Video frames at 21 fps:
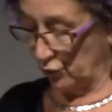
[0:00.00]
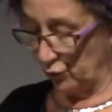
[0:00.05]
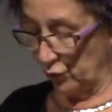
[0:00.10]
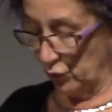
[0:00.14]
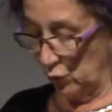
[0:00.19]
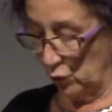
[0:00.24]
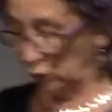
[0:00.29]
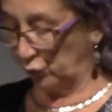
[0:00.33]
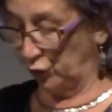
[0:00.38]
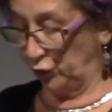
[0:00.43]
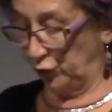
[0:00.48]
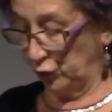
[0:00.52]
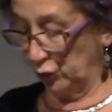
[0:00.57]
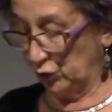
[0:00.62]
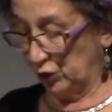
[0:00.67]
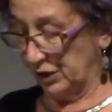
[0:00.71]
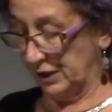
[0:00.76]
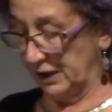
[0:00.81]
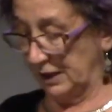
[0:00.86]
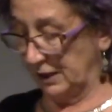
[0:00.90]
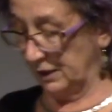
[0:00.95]
rule should
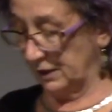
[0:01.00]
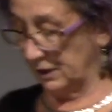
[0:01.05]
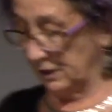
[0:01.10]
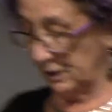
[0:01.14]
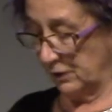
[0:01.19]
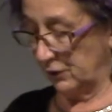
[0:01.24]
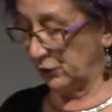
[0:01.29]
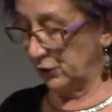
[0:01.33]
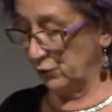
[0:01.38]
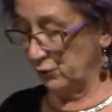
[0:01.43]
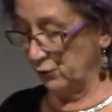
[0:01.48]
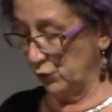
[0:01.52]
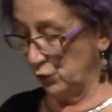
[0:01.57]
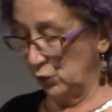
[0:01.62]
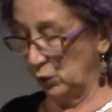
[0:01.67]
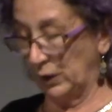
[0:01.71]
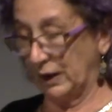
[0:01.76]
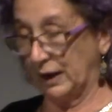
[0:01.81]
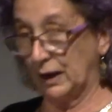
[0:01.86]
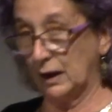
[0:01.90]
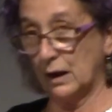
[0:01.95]
take turns in
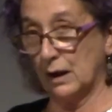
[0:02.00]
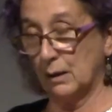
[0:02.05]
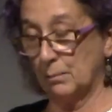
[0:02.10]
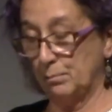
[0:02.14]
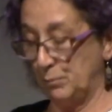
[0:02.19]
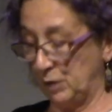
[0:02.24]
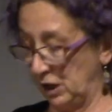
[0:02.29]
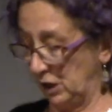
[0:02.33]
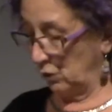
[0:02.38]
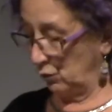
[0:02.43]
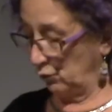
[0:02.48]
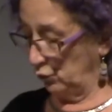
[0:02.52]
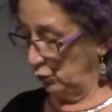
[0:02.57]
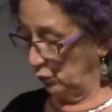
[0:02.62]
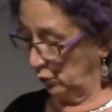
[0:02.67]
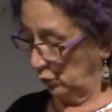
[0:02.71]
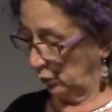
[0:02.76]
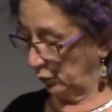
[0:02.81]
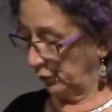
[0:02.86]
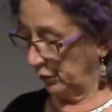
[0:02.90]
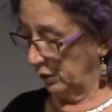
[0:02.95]
ruling and being
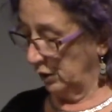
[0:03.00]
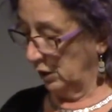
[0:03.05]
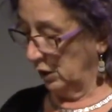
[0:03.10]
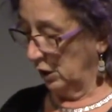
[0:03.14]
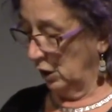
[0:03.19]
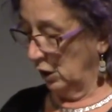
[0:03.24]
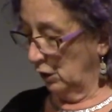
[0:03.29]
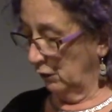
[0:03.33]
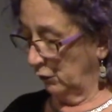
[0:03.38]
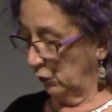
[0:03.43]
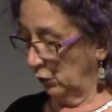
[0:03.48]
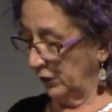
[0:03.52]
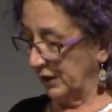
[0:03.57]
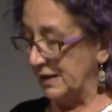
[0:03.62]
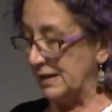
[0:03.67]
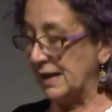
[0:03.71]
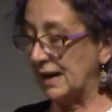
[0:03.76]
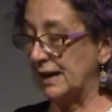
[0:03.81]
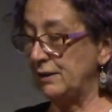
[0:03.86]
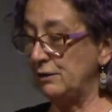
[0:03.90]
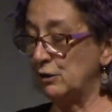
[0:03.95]
ruled, for they
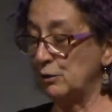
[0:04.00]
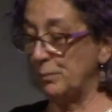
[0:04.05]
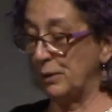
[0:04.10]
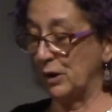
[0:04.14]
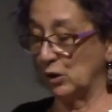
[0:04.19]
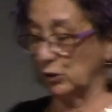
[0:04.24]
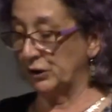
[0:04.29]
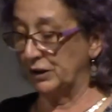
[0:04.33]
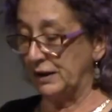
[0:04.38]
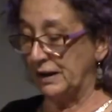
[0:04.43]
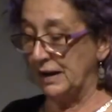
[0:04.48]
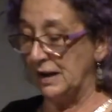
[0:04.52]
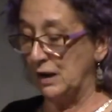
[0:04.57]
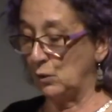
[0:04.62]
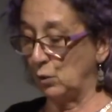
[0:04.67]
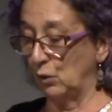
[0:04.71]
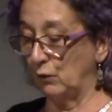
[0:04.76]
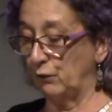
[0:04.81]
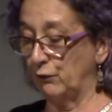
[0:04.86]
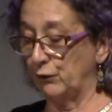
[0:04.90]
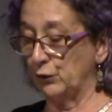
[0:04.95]
tend to be on an
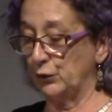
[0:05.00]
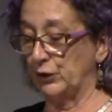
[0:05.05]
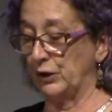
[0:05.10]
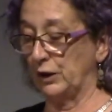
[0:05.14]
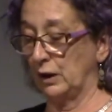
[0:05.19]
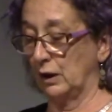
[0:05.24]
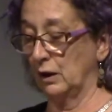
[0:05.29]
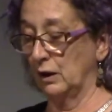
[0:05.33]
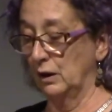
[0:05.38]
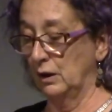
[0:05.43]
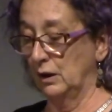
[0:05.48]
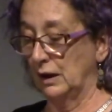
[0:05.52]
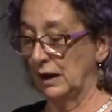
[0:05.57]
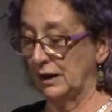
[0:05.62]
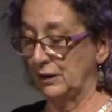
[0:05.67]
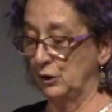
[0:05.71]
equal footing and